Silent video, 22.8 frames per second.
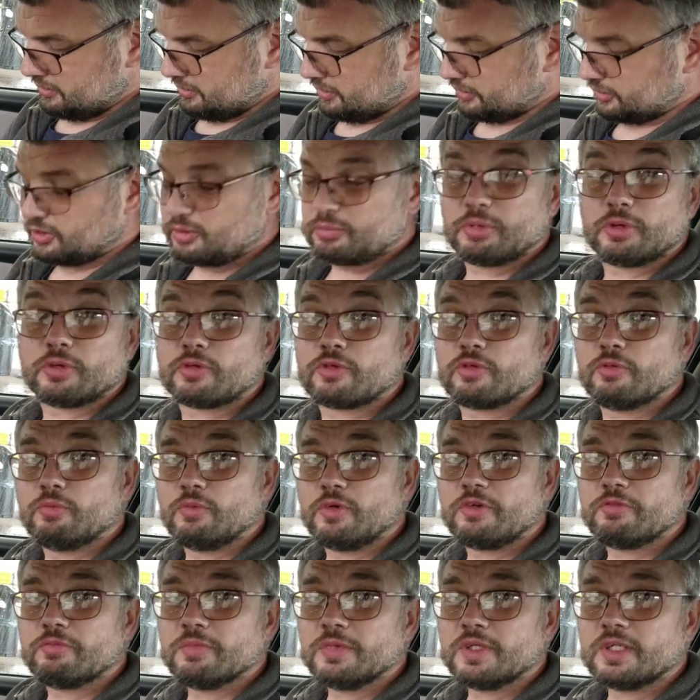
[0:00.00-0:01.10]
I should have brought some
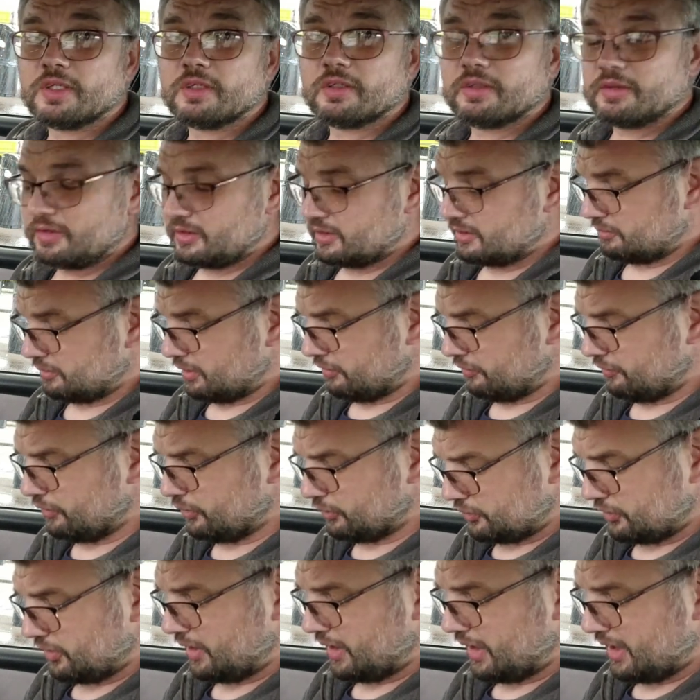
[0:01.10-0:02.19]
with me. I
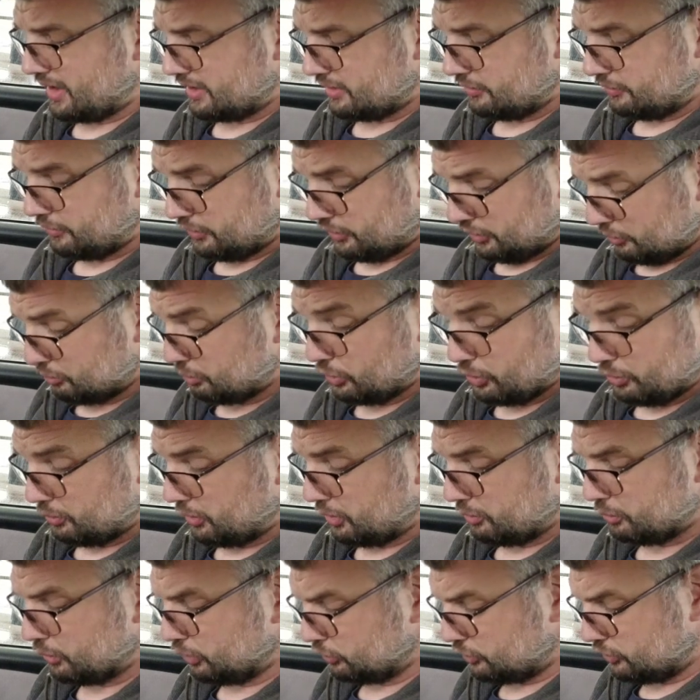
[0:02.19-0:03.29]
thought I bought
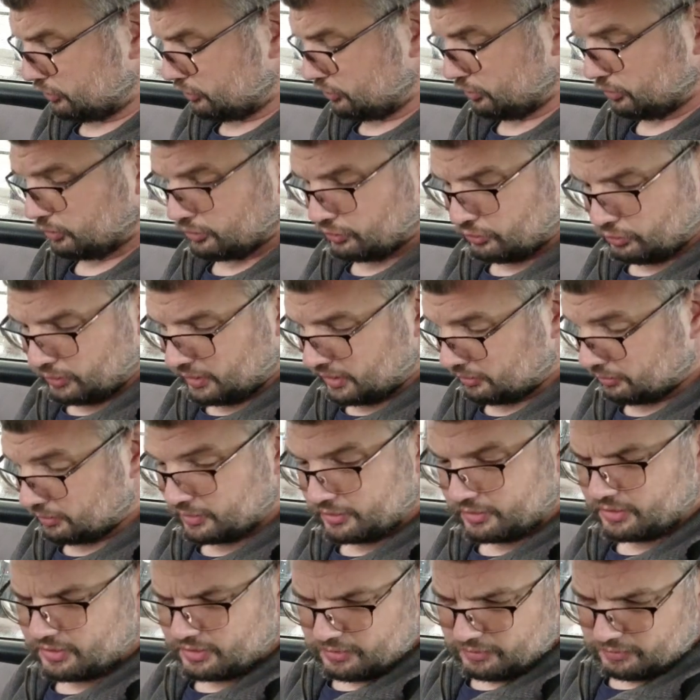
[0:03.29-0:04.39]
my multi-tool as well, but
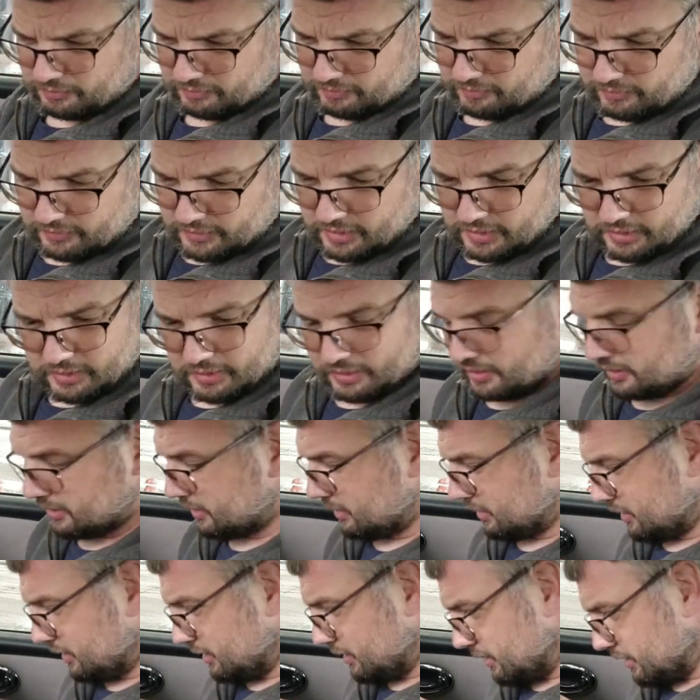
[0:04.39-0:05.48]
no,
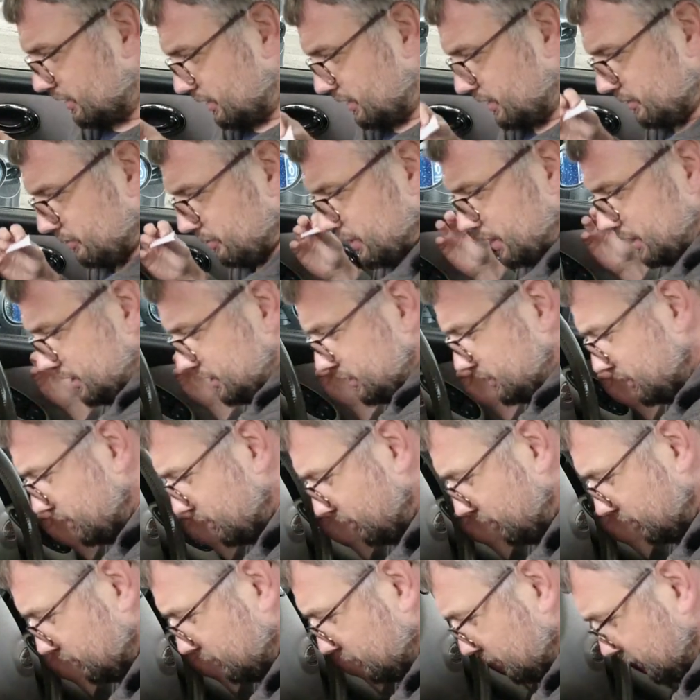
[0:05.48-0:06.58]
managed
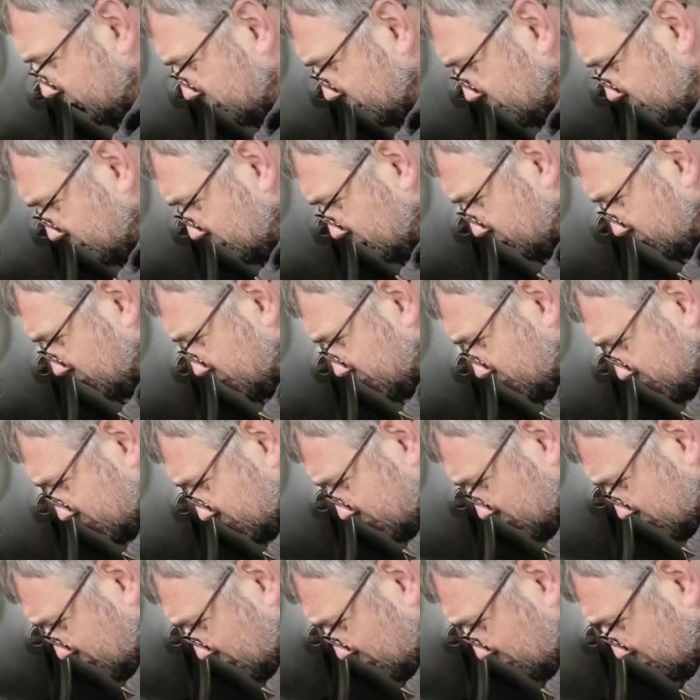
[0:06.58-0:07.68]
not. So where's the
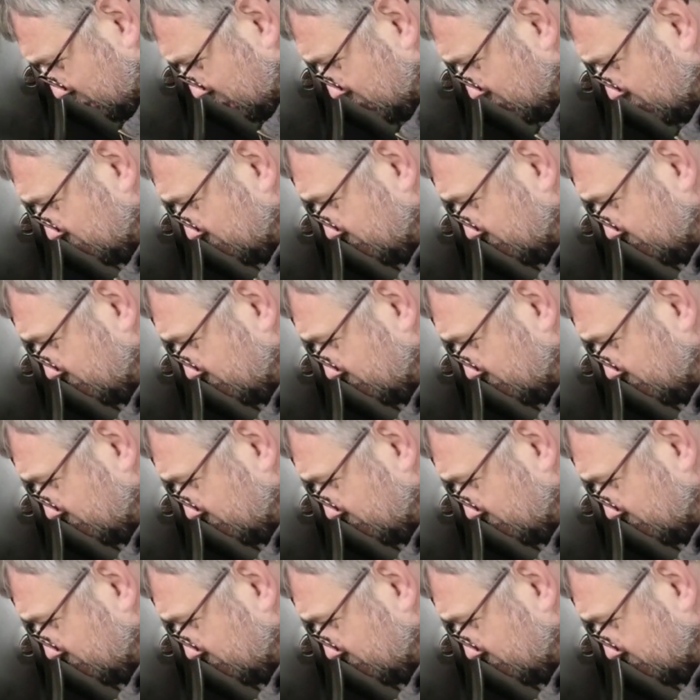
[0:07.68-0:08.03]
chip?